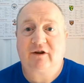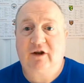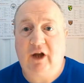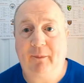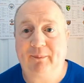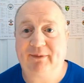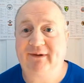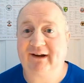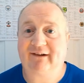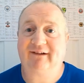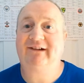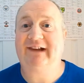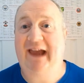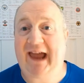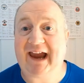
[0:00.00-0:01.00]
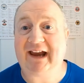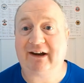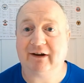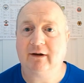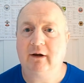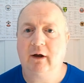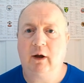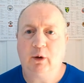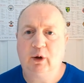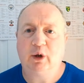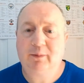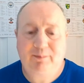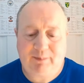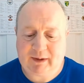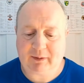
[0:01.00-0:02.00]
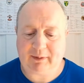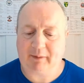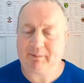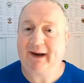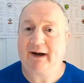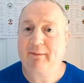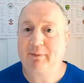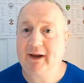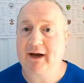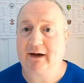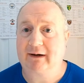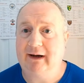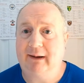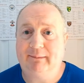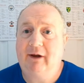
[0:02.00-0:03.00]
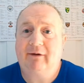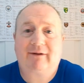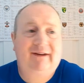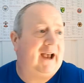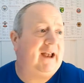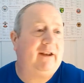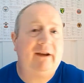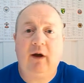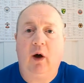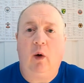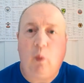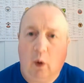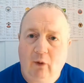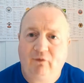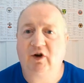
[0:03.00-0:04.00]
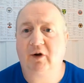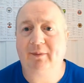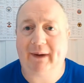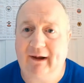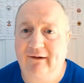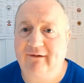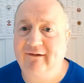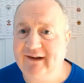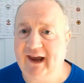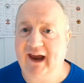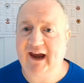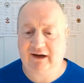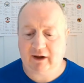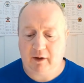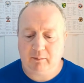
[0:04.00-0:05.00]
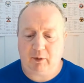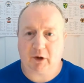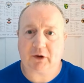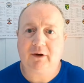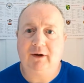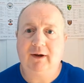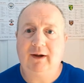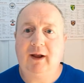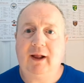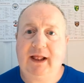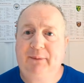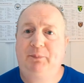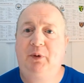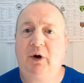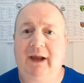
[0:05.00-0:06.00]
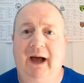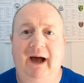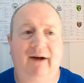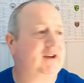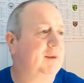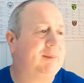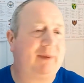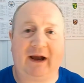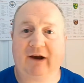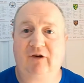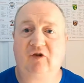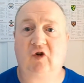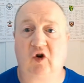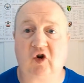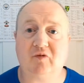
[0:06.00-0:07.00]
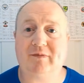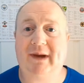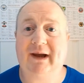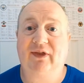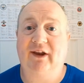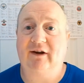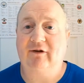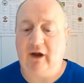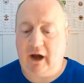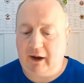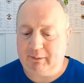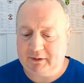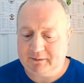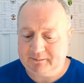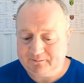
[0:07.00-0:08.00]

top six side to become a bad player. I'm not saying Wolves are a bad side, but Liverpool have the players there to make things happen.